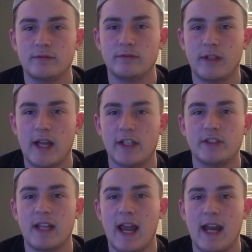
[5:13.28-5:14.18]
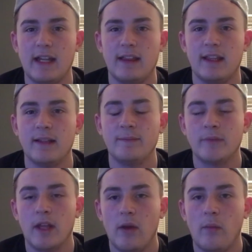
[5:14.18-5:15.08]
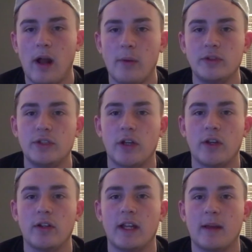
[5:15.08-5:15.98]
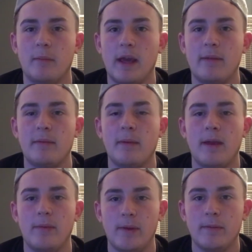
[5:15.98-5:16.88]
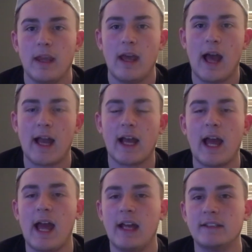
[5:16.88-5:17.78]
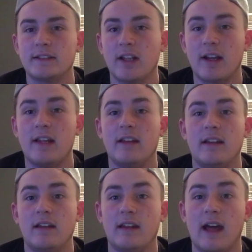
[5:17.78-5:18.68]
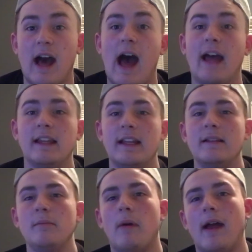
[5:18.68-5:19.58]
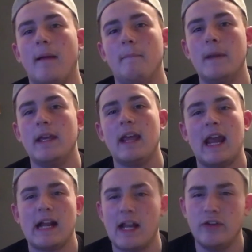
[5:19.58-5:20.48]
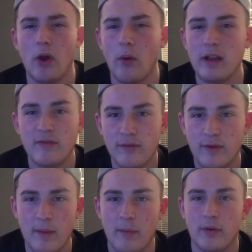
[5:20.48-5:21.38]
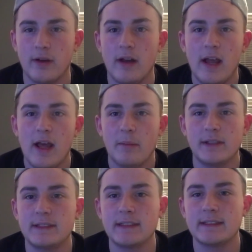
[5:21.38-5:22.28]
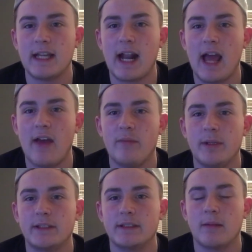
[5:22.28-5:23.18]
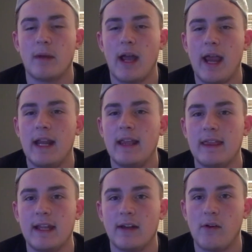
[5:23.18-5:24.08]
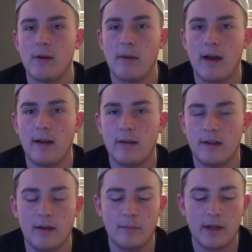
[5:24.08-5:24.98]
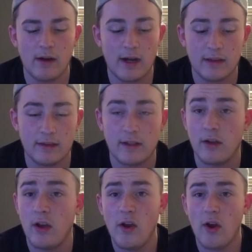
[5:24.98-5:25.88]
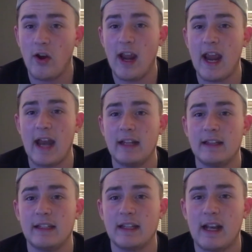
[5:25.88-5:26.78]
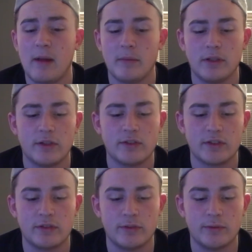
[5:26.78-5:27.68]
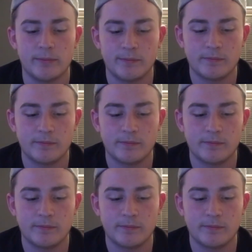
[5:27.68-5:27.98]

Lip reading: reaction to anything. When I was younger, like a baby, I got stung in the eyelid by a bee, and I don't even remember it. But since then, I haven't been stung by anything or by a bee or anything, or ate anything that I'm allergic to.